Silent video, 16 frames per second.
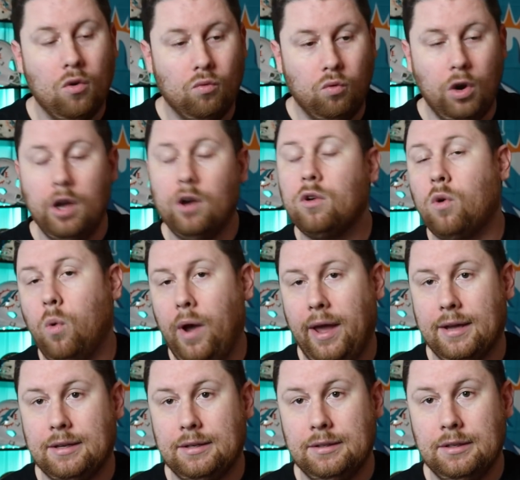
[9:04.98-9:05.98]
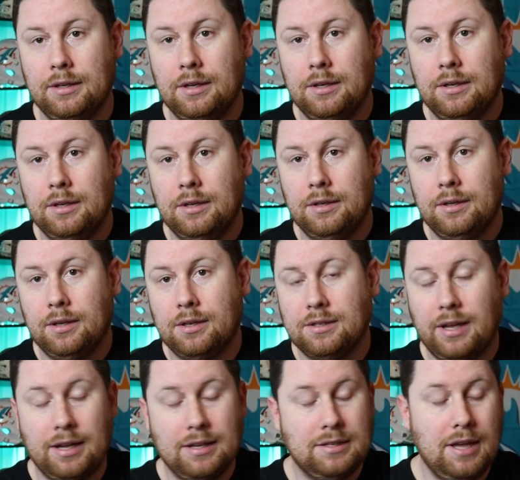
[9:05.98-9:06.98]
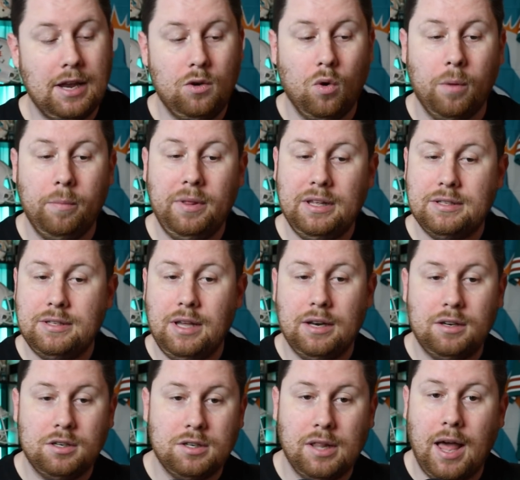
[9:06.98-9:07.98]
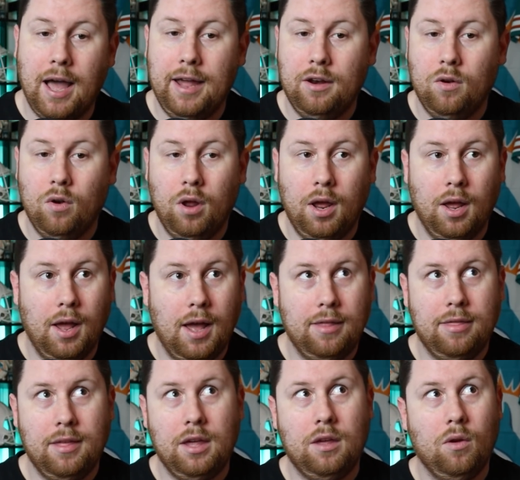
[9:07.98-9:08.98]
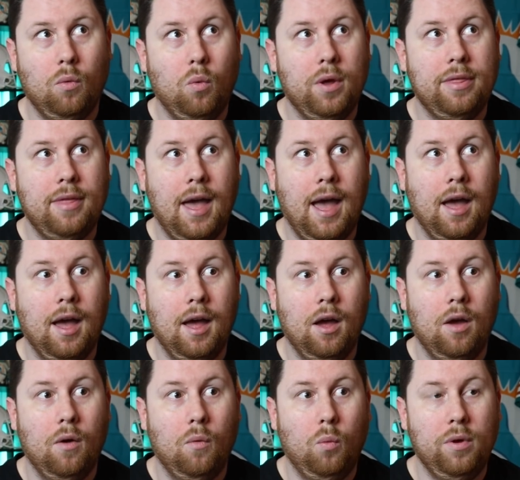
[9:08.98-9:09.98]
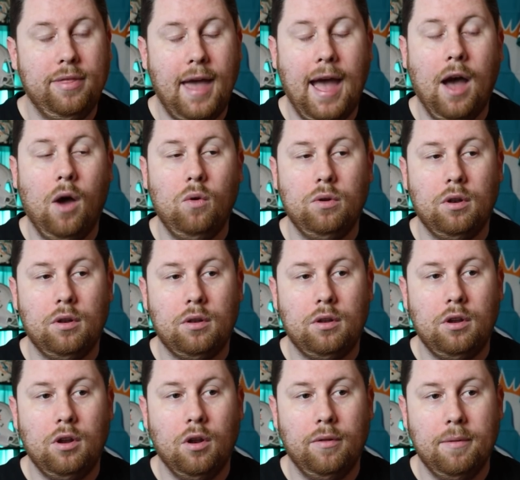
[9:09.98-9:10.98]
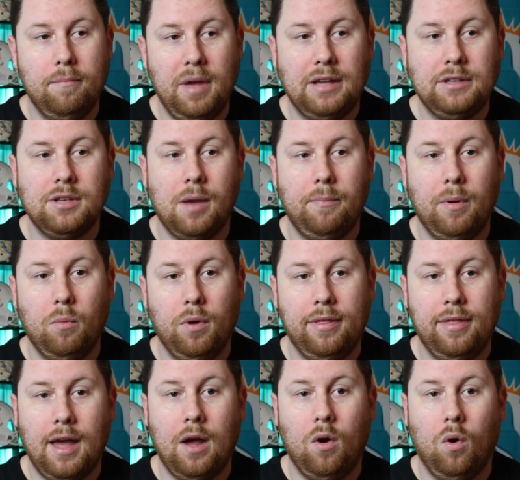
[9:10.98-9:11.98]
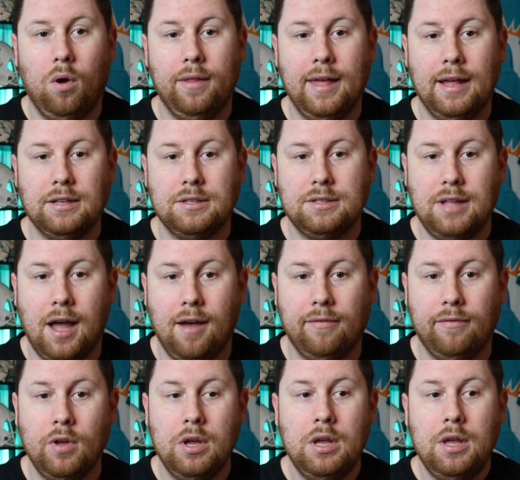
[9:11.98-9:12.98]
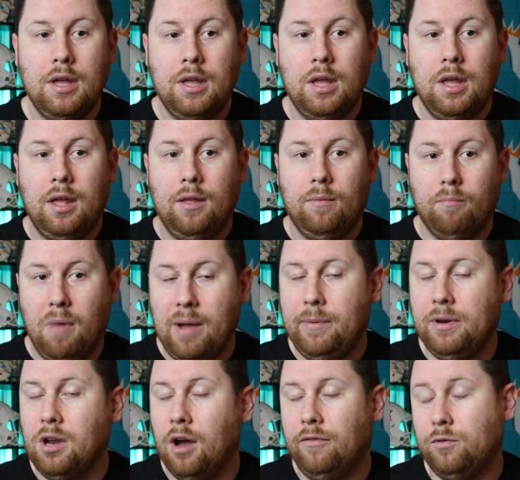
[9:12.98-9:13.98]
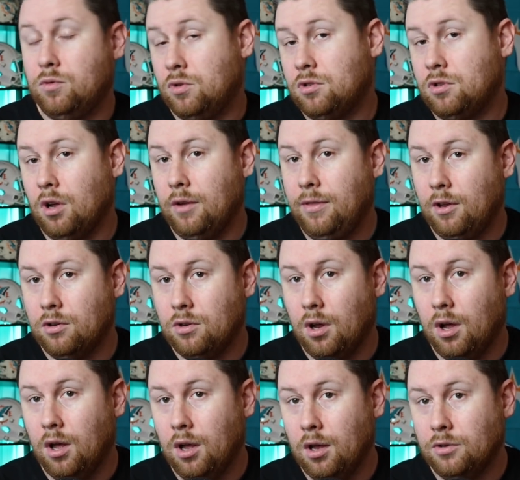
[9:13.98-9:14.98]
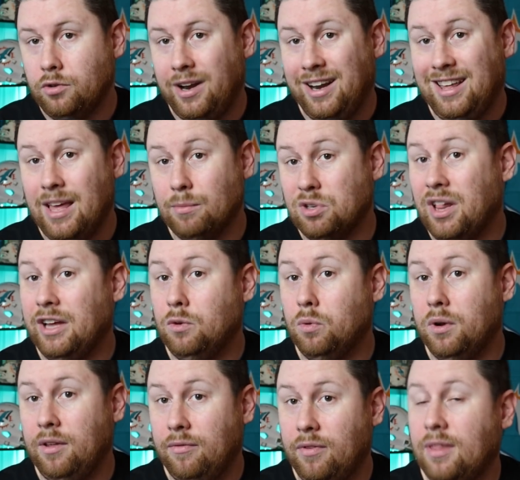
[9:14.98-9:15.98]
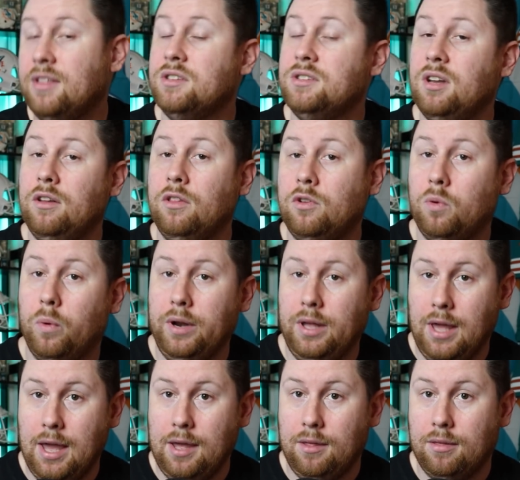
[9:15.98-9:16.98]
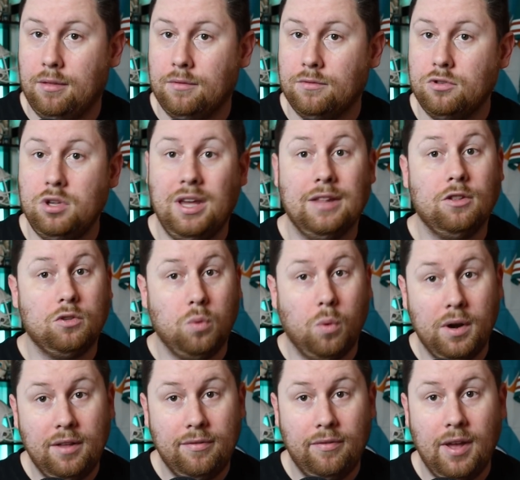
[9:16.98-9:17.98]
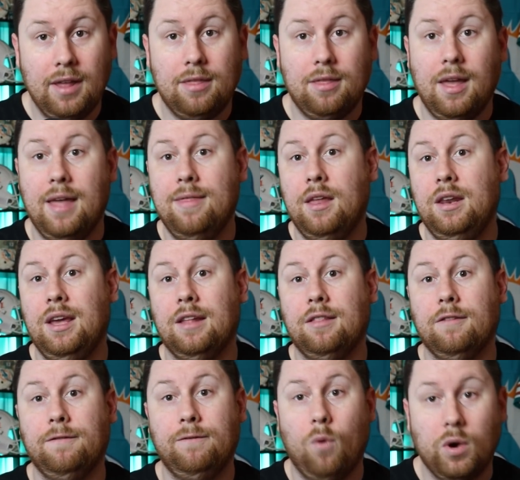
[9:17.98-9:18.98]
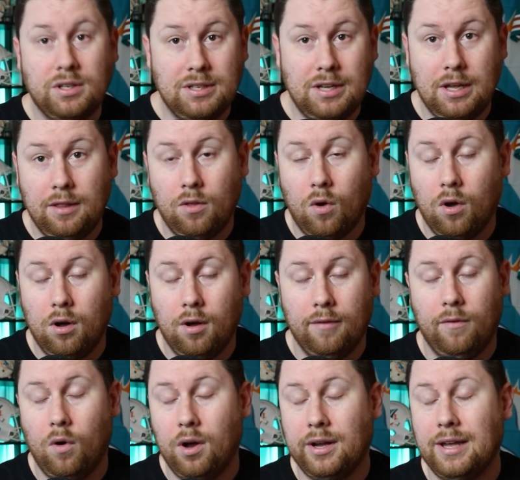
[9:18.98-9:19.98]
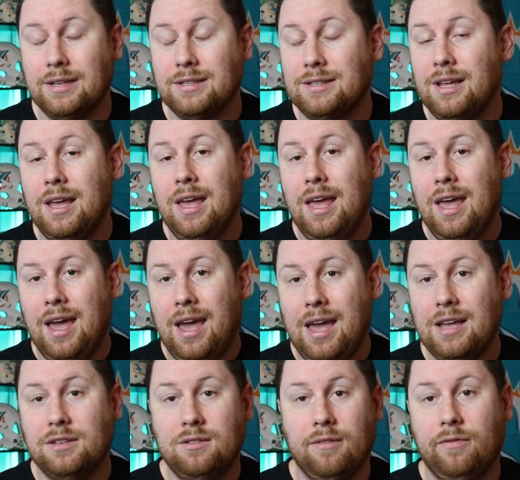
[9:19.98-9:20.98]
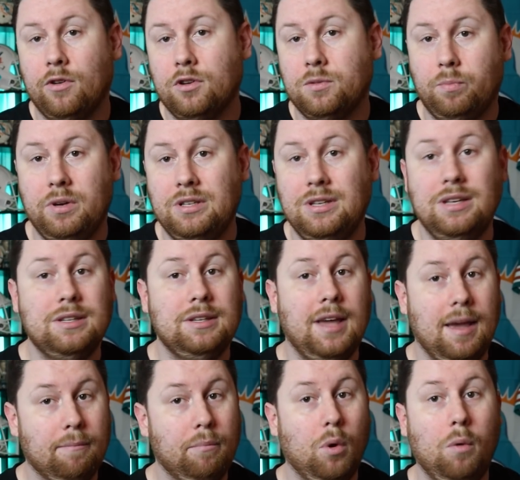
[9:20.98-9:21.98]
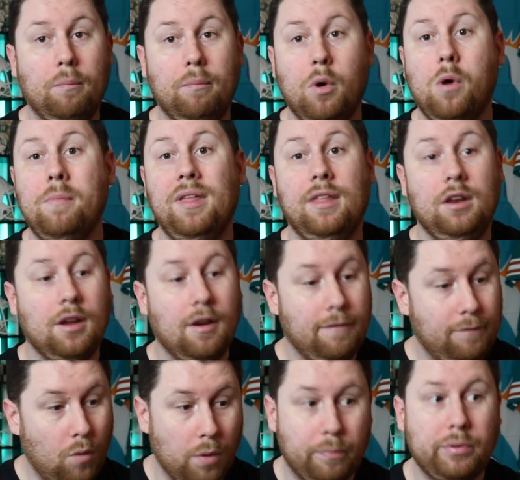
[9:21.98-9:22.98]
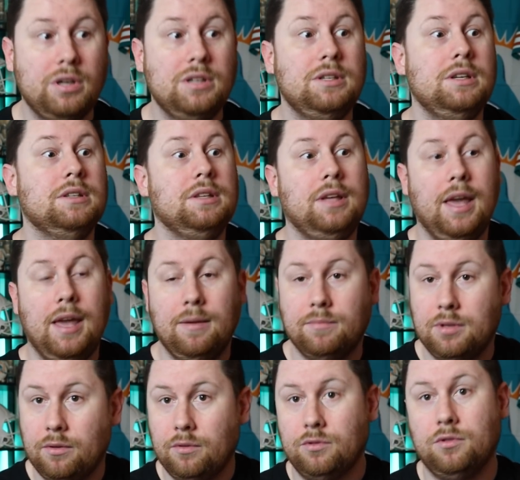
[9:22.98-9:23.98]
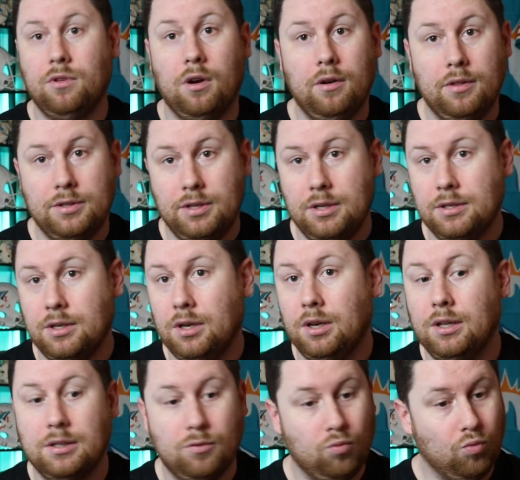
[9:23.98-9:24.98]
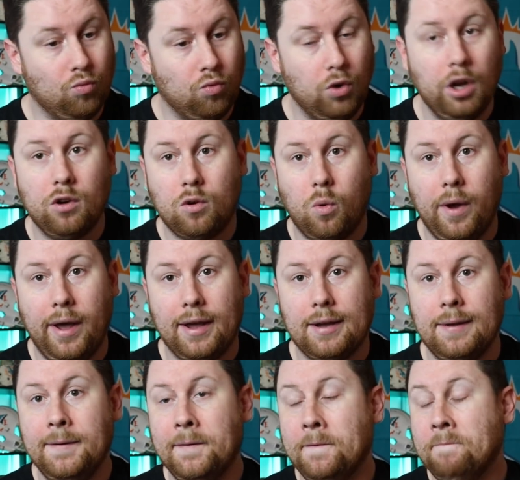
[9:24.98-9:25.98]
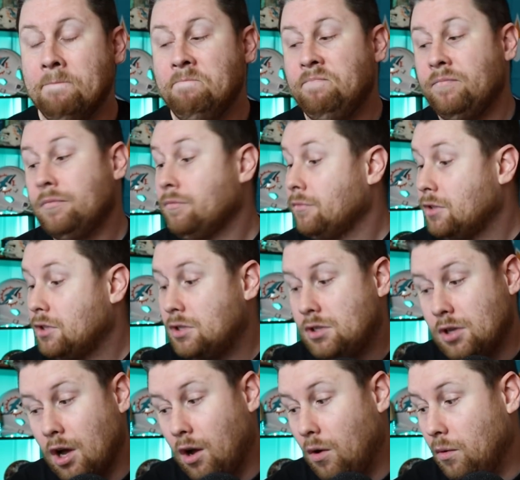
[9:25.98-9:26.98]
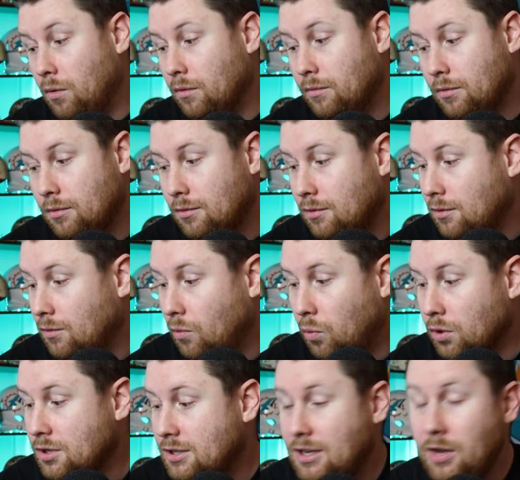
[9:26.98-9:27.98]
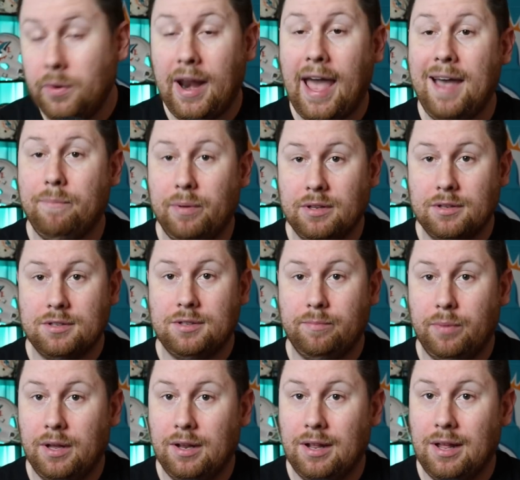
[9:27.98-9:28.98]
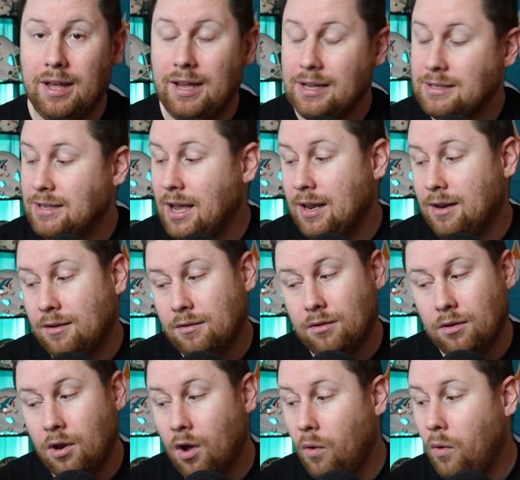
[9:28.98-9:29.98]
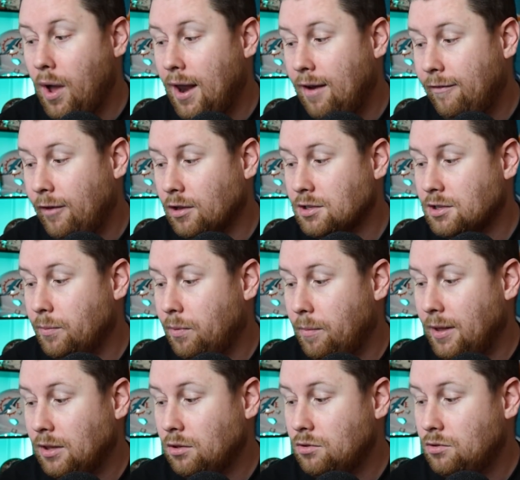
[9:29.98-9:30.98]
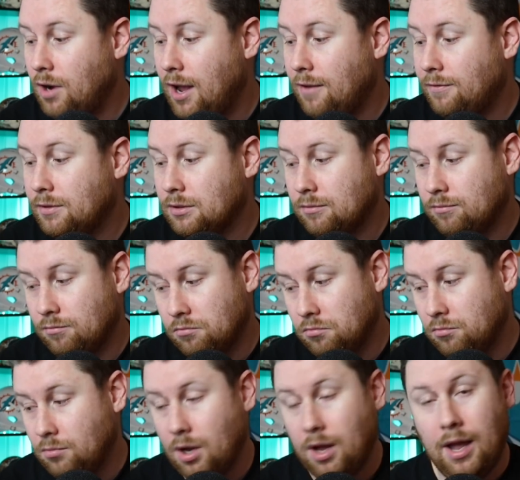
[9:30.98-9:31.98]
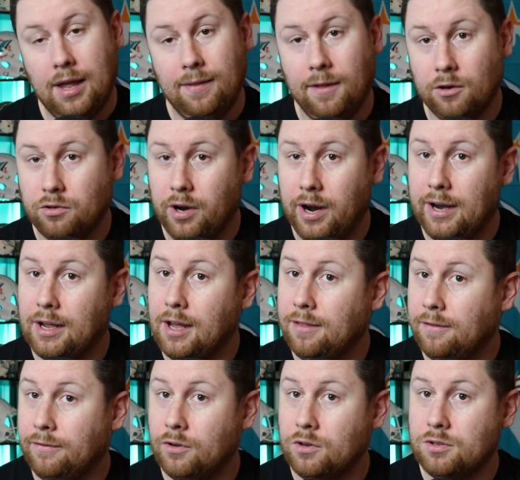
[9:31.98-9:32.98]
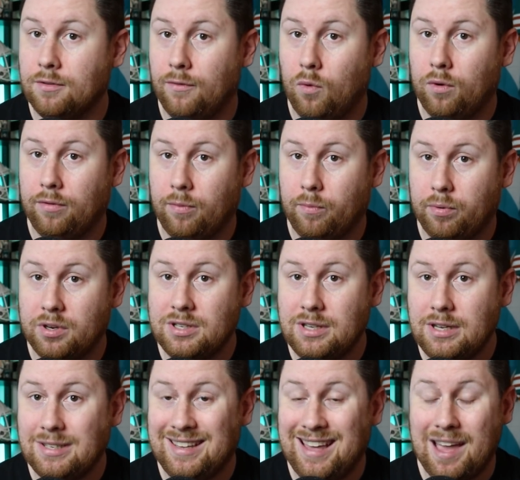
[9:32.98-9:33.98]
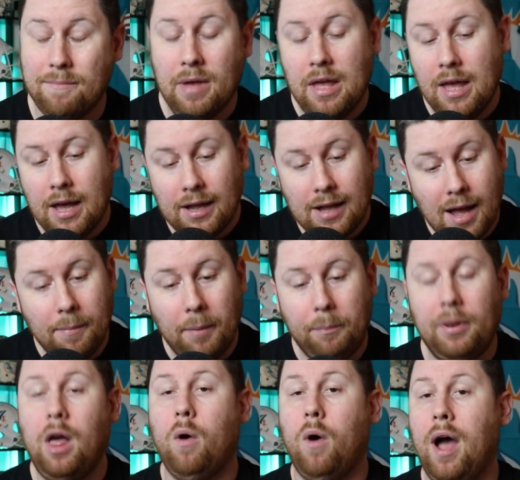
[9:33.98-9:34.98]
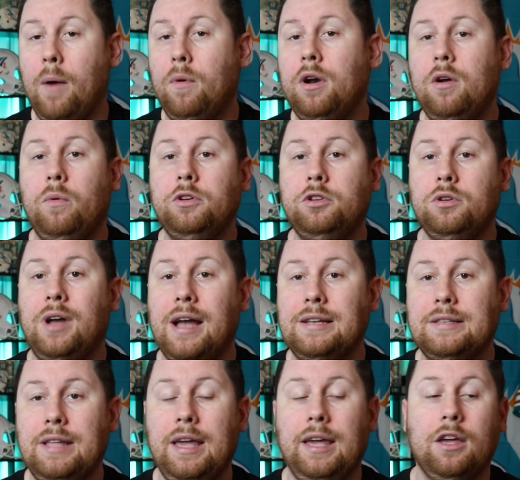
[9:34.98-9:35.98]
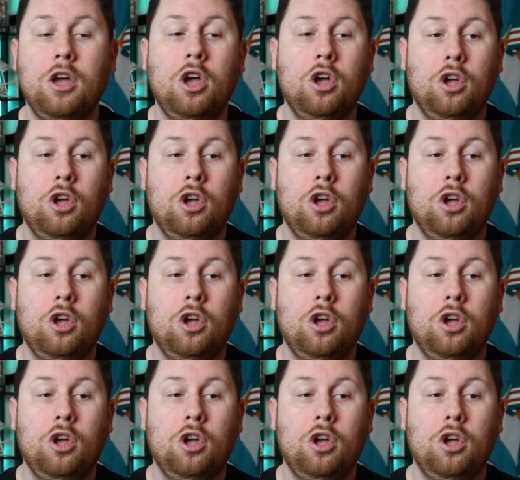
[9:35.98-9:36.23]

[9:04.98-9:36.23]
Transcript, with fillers: real quick. Because like I said, normally it's the end of July. I think with uh, without you know the mix-up and without all that stuff, Miami Dolphins would start their uh, training camp July twenty-fifth instead of the twenty-eighth. So you got the twenty-fifth, and then you got the fourteenth of August is the first preseason game. Boom, boom, and then you got four preseason games, start of the season. It's real quick. So we'll see what happens. But like I said, no N F L supplemental draft. And they're trying to cut the first and fourth preseason game. Comment below. I want to know what you guys think.